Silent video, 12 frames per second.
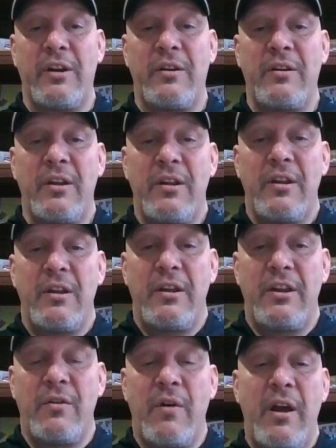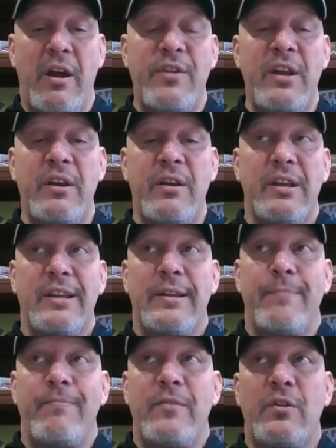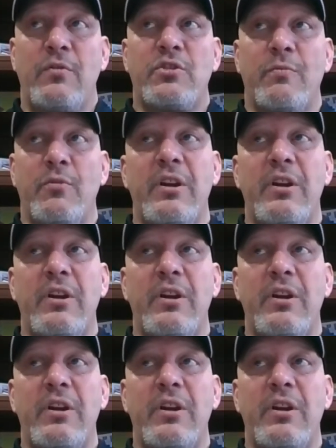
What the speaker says: and I think some good